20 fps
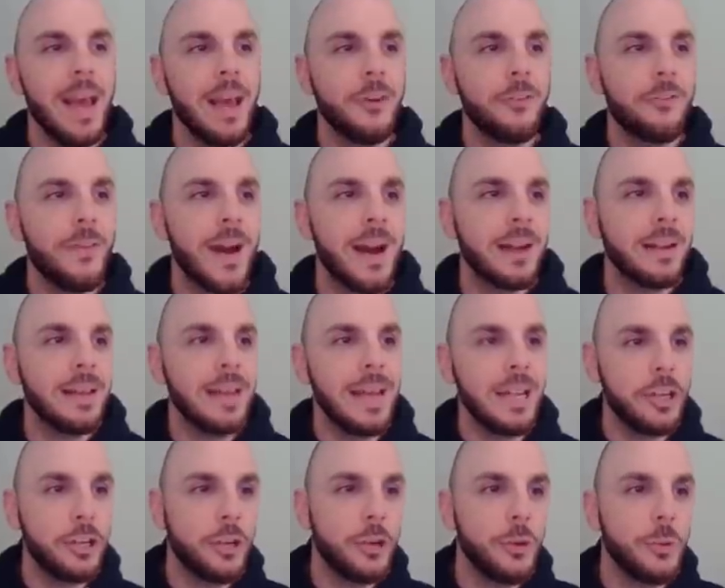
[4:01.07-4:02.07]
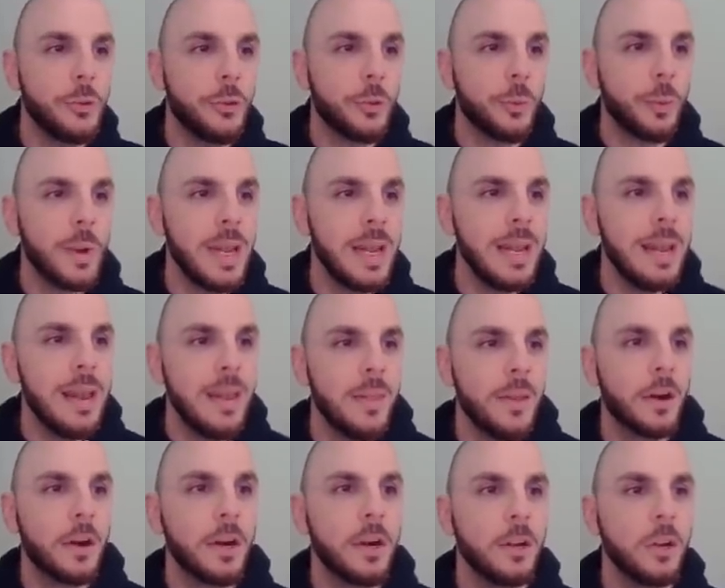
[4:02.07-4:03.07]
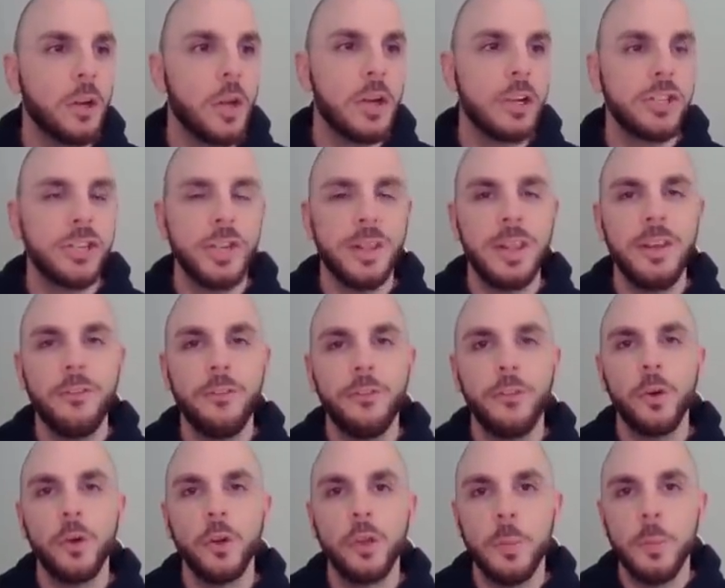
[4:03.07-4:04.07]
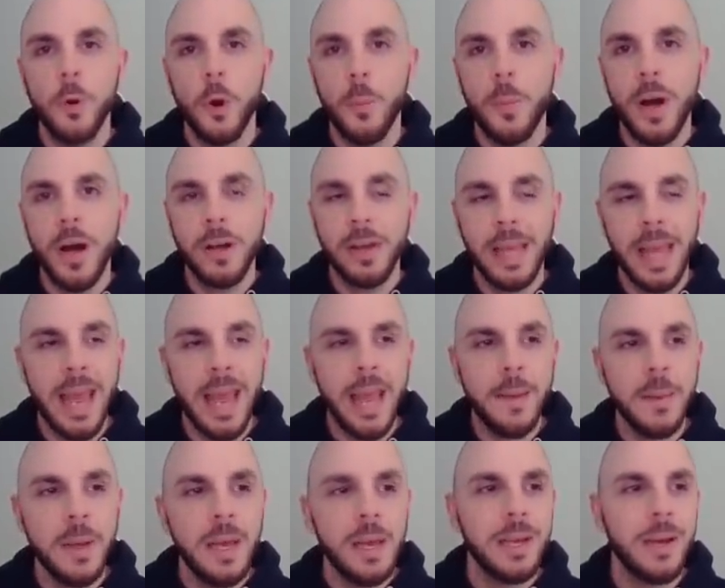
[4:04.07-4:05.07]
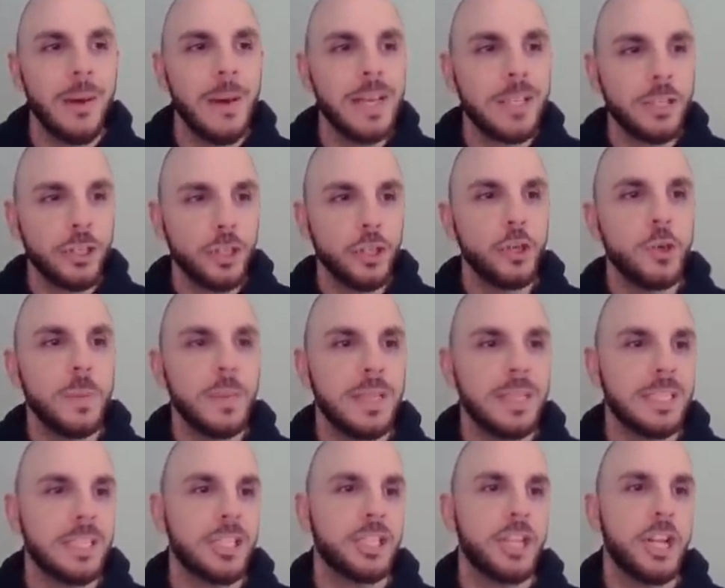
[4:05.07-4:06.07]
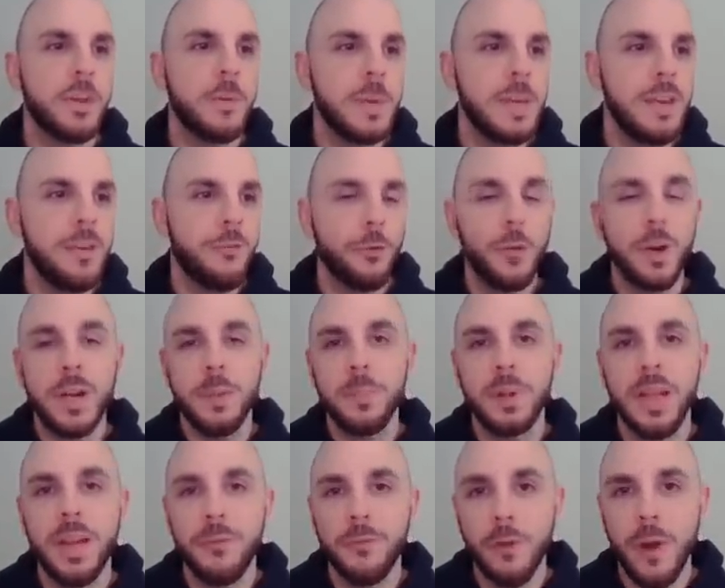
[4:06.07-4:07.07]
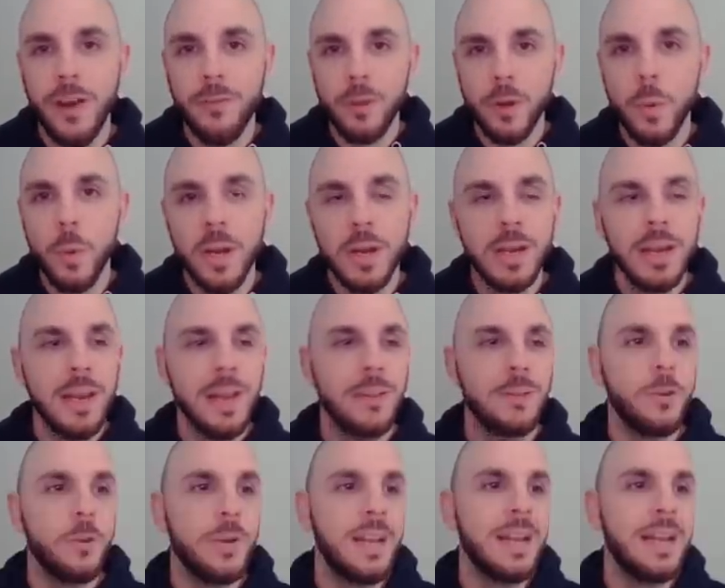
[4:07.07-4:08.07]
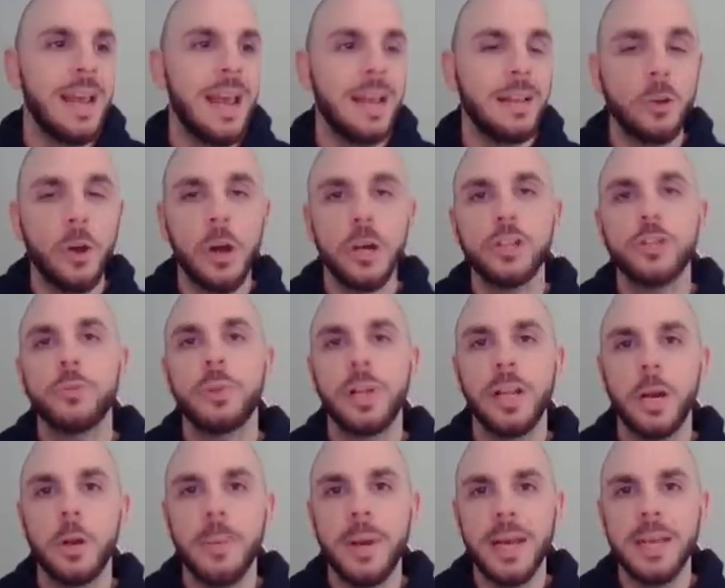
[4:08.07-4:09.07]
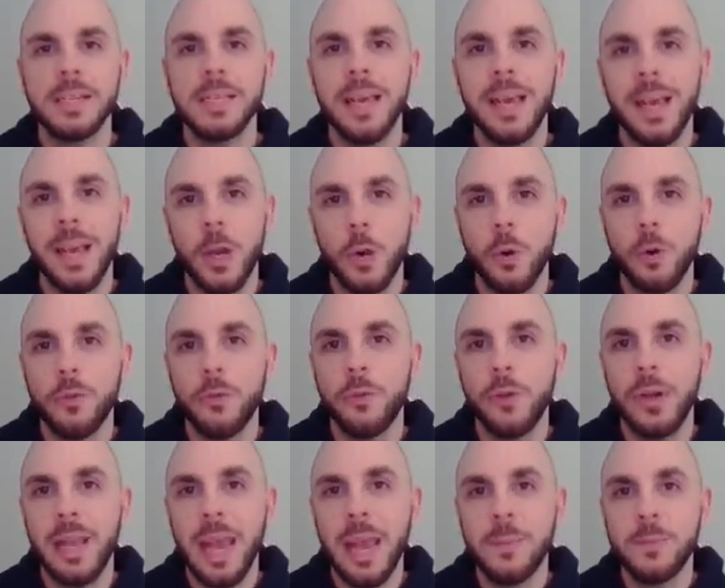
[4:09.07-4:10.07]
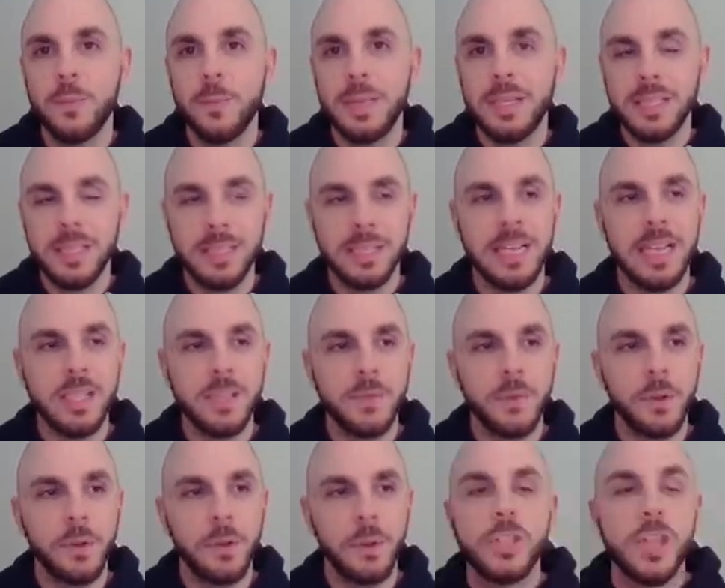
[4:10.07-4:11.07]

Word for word: And finally, in Q3, they're going to launch the full mobile game. Now, I assume this is going to be free to play for everyone. You need a large player base in order for a game to be successful.